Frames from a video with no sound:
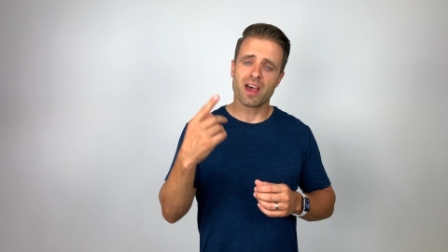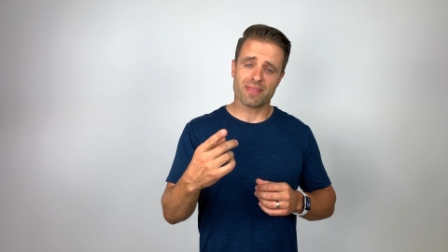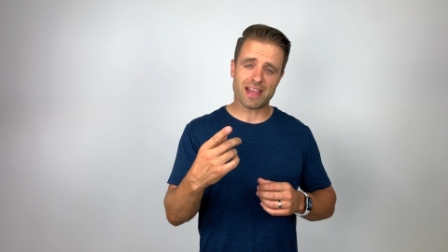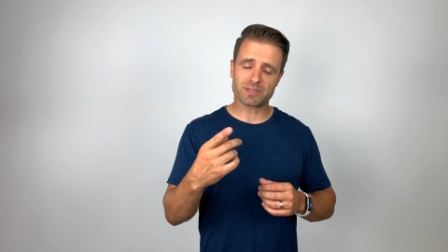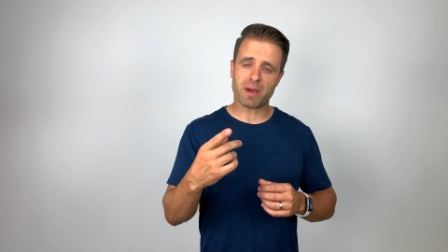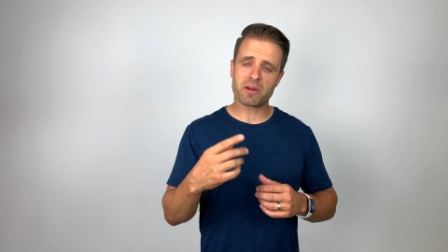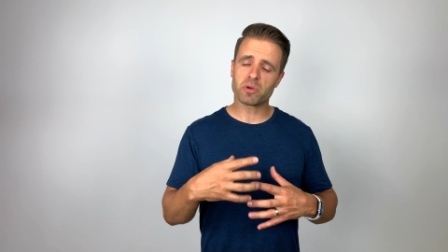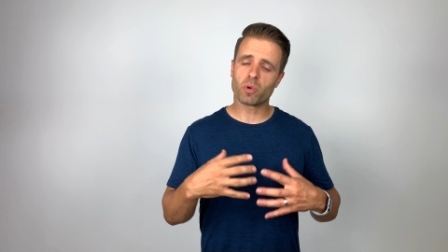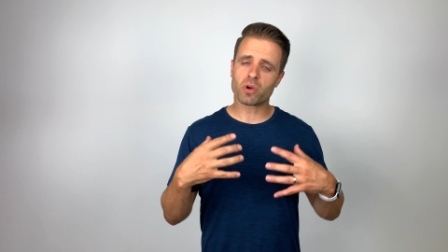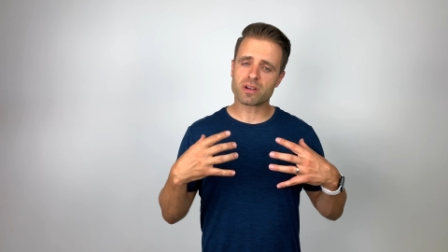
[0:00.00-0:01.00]
That's my
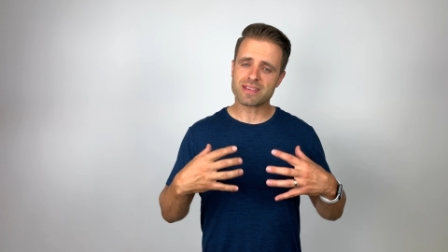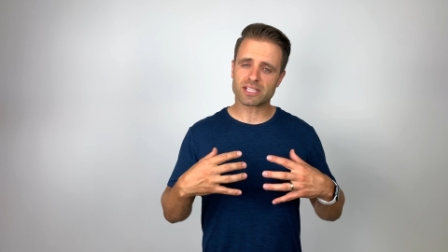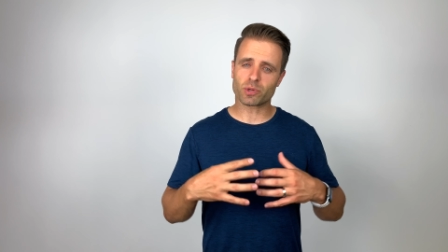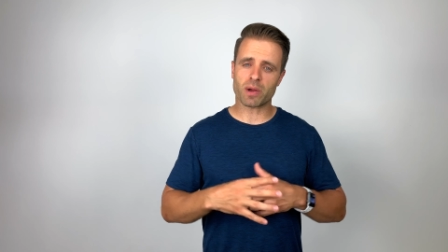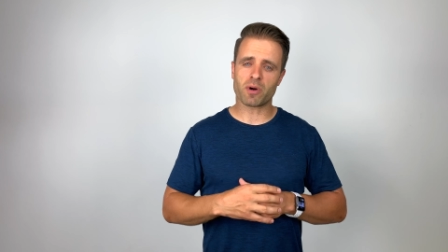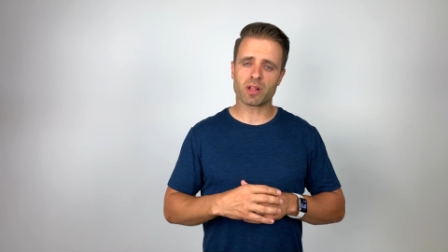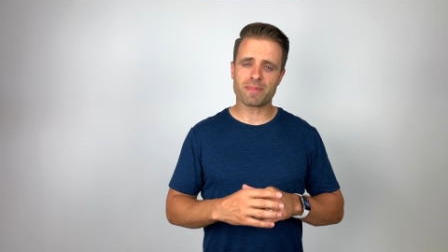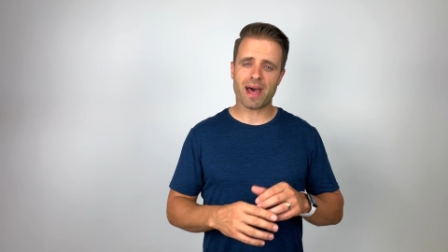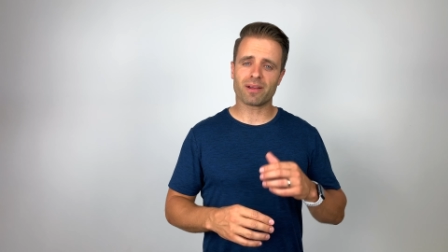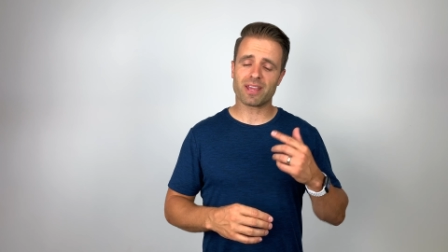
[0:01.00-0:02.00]
reward. That's what I'm all
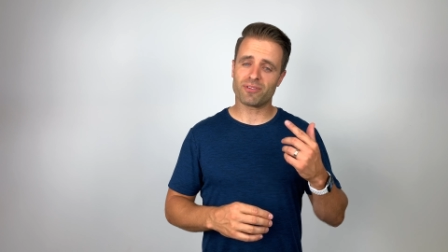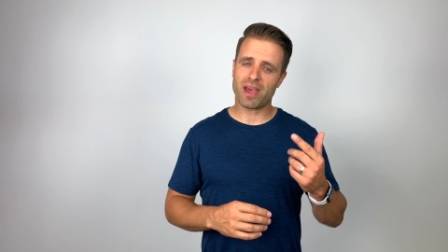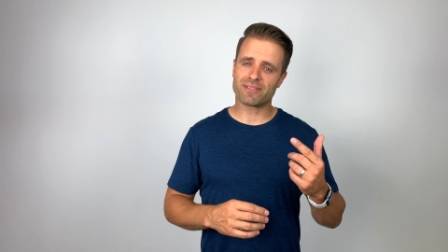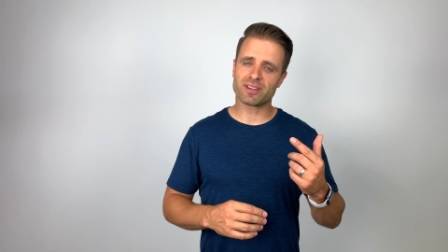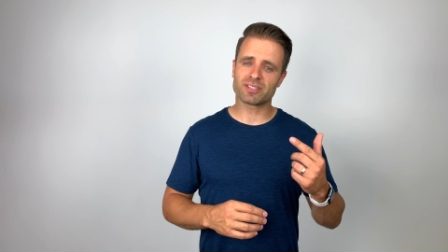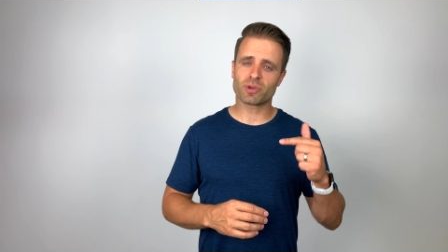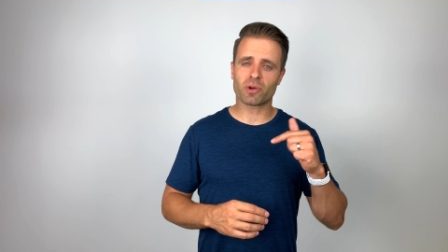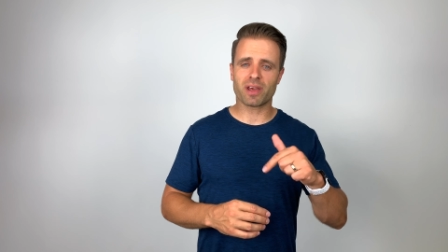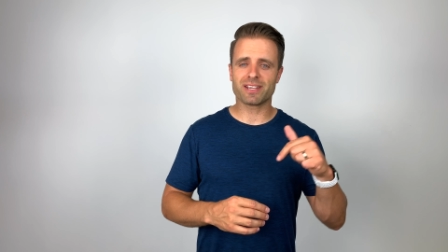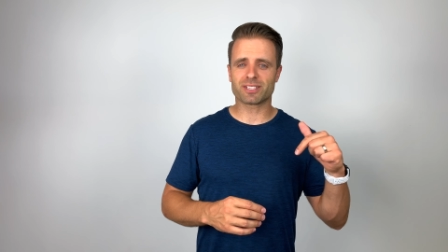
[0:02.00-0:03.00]
about. If you haven't done so
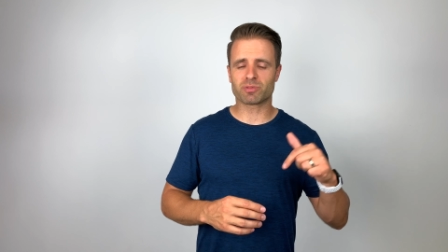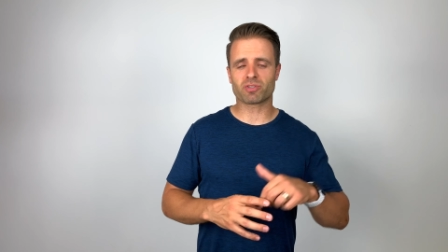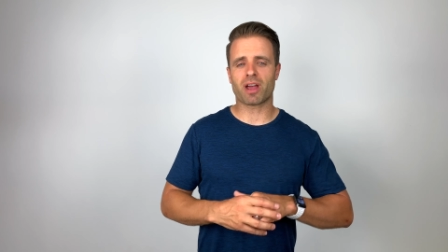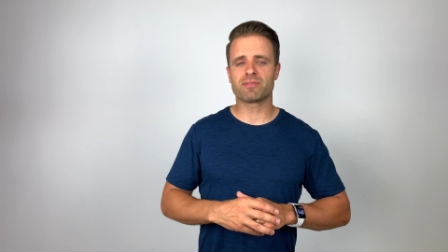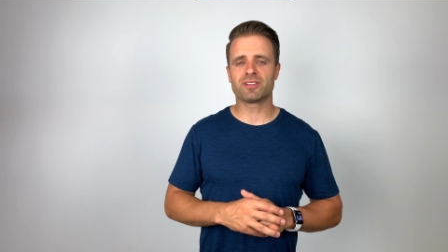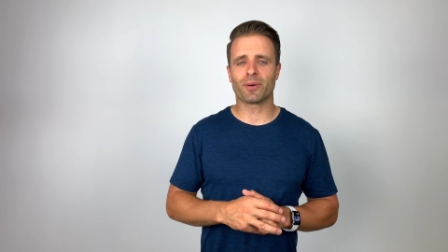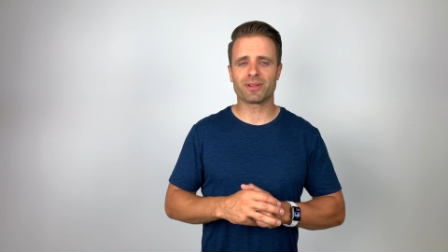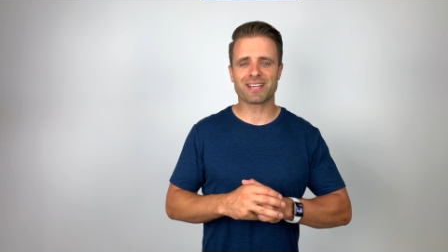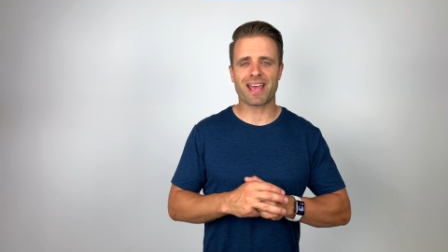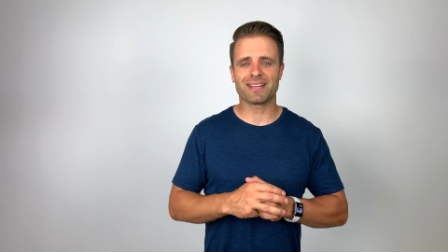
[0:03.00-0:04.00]
already, subscribe to Tone and
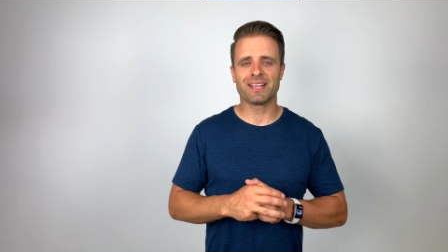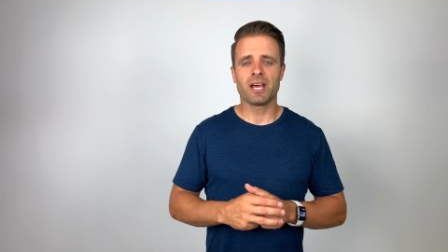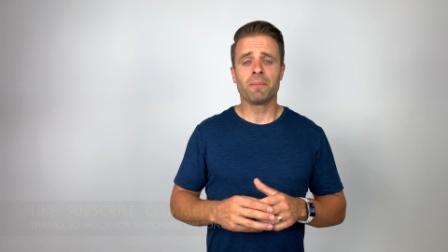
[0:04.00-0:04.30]
Tighten.